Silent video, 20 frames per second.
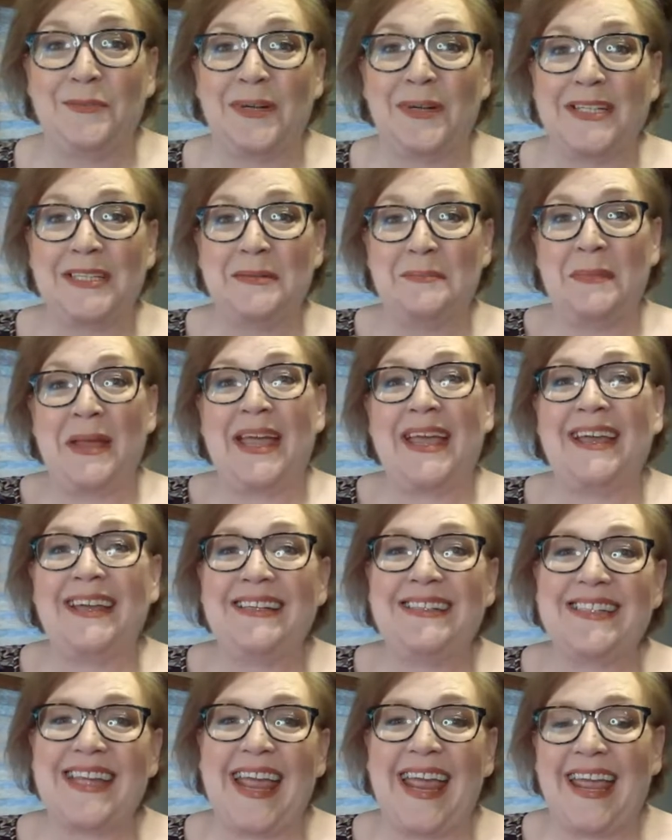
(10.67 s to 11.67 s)
One
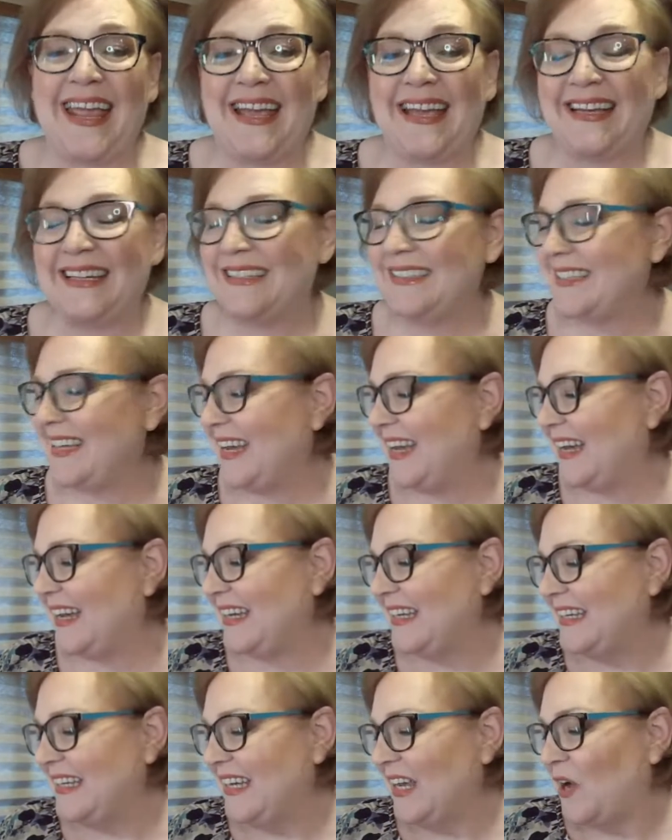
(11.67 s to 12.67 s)
Command. And uh,
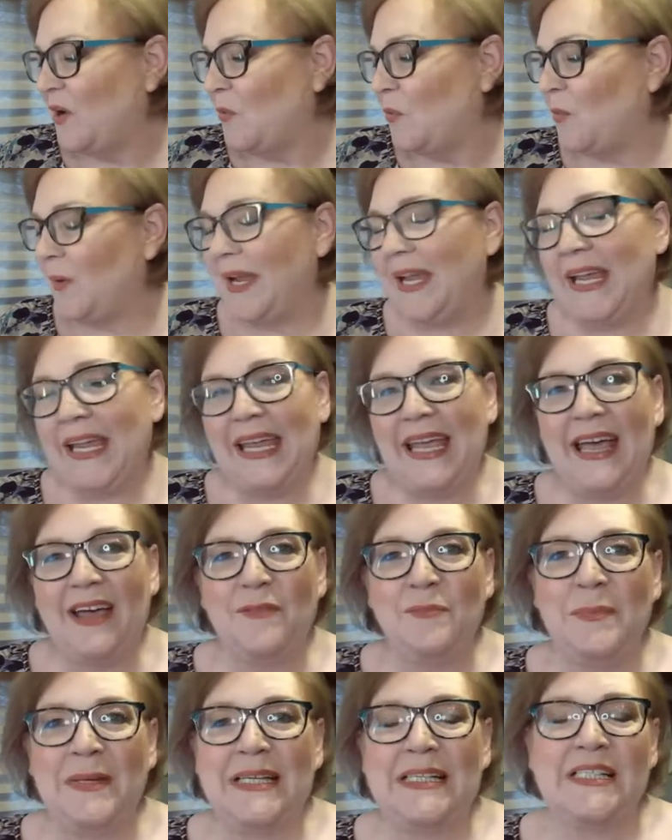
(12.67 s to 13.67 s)
we
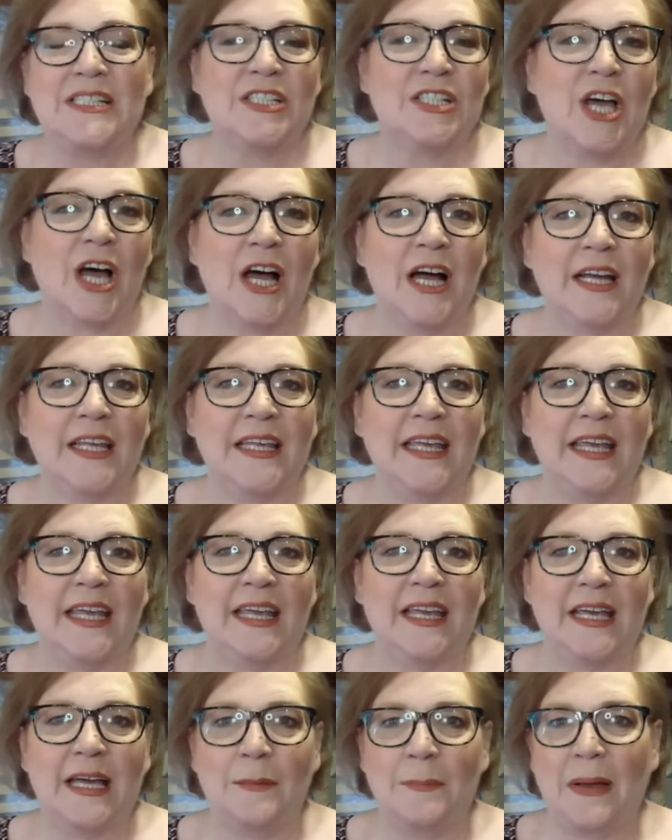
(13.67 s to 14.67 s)
have been
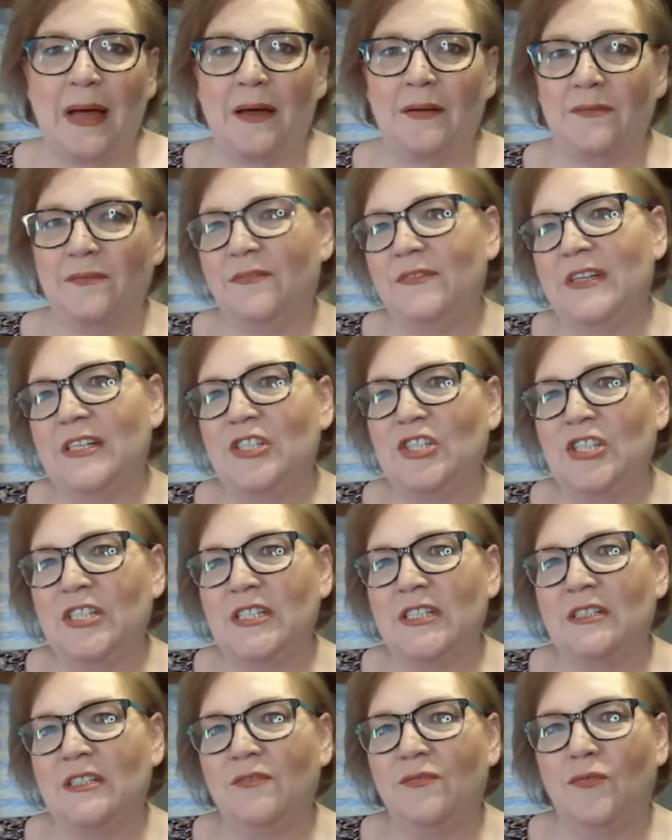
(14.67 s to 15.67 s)
talking about
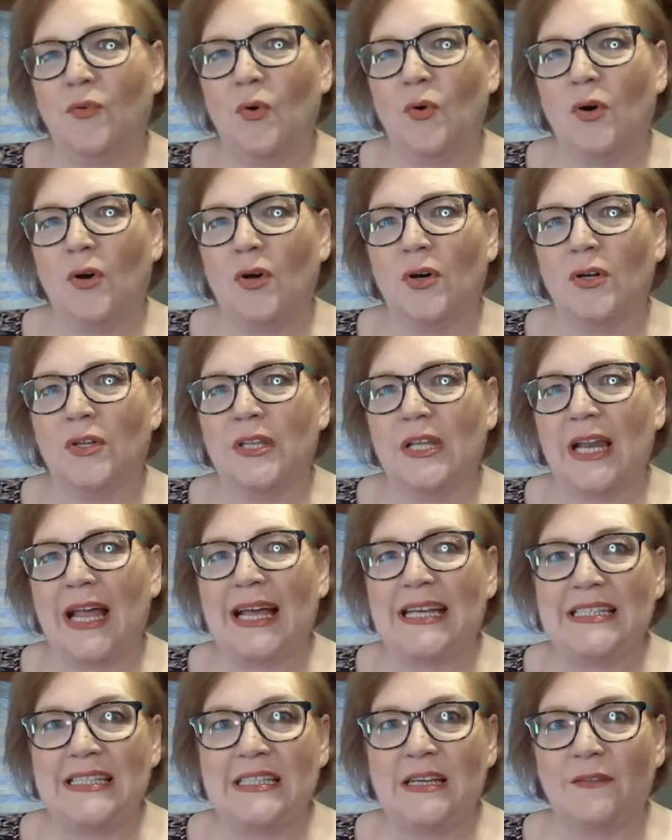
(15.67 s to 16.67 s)
vision for the
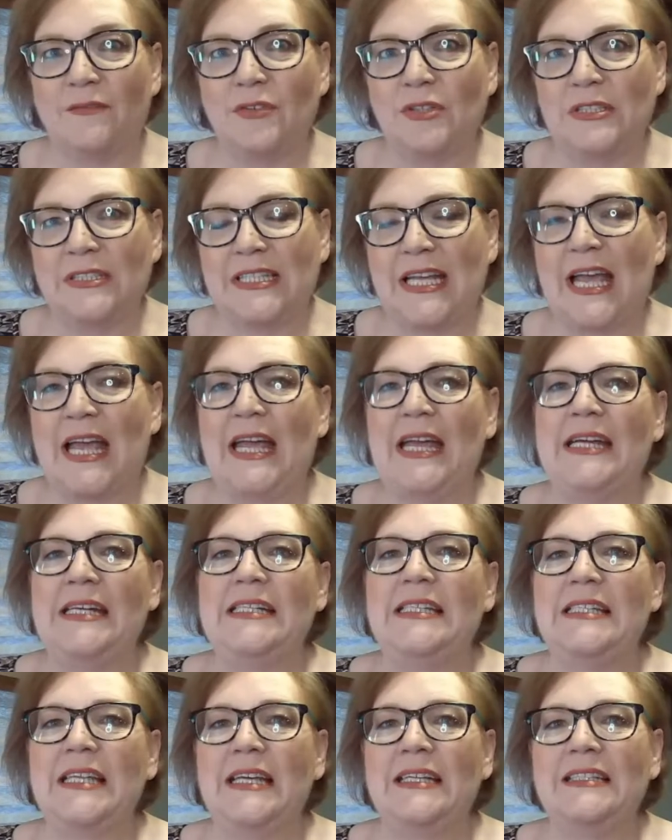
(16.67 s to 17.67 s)
last several
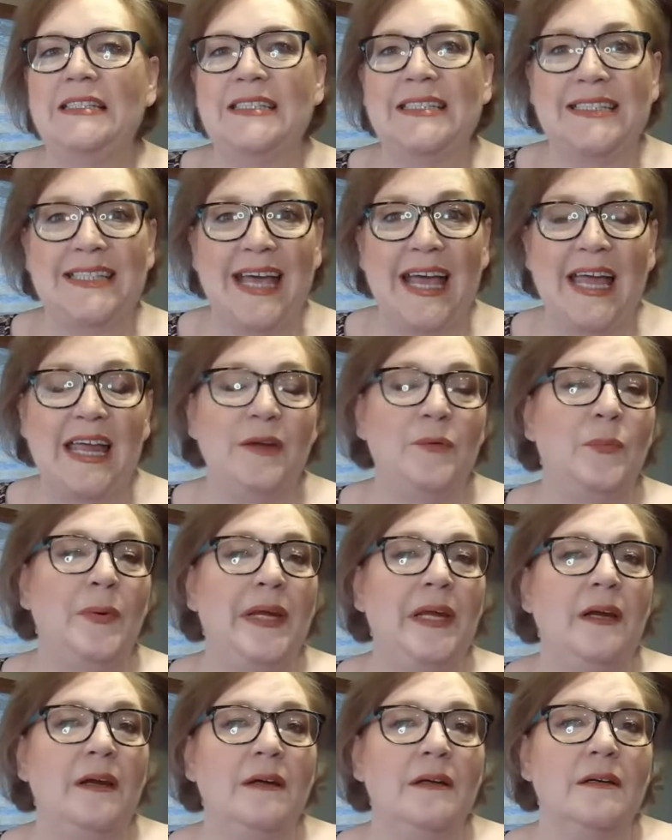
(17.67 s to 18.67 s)
days, and today
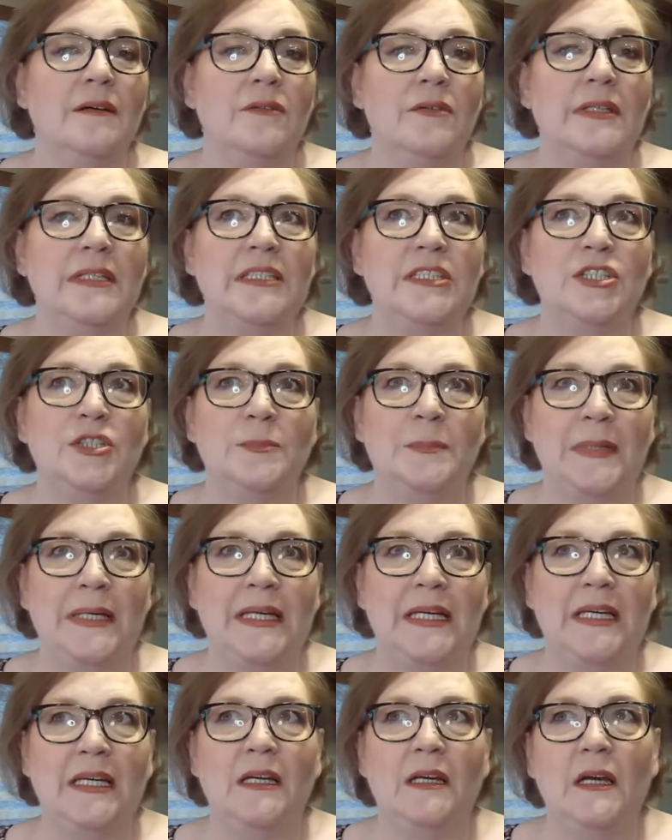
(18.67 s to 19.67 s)
we are going to
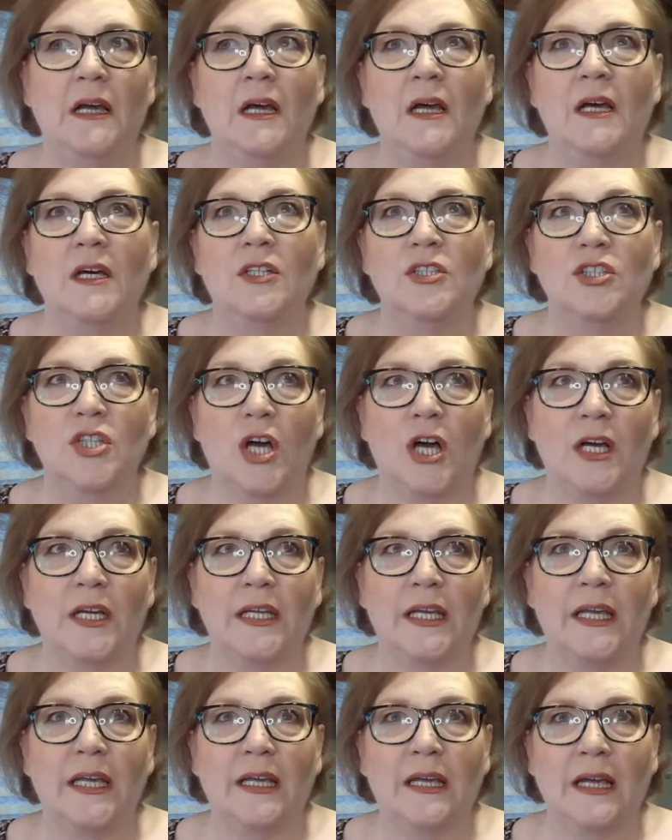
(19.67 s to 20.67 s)
be
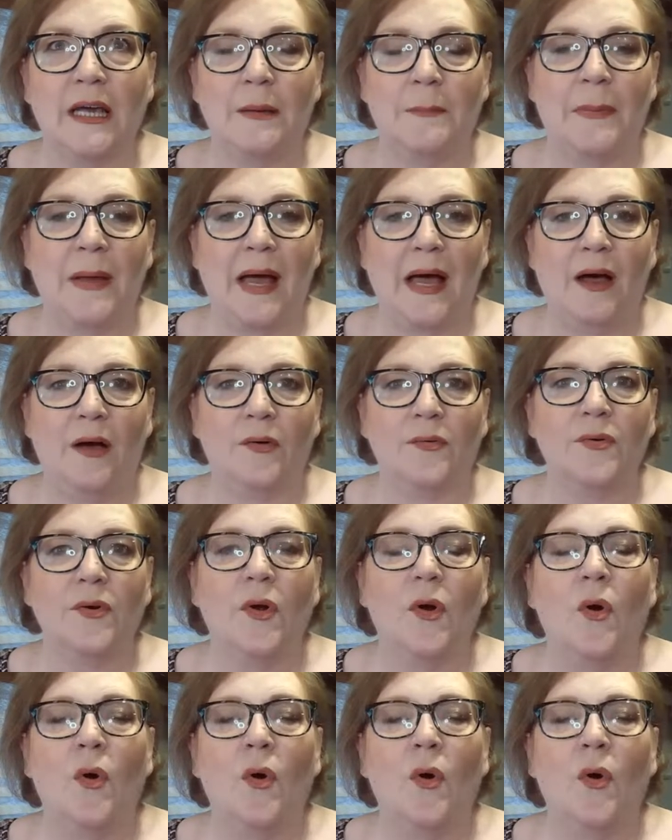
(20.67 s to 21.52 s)
talking about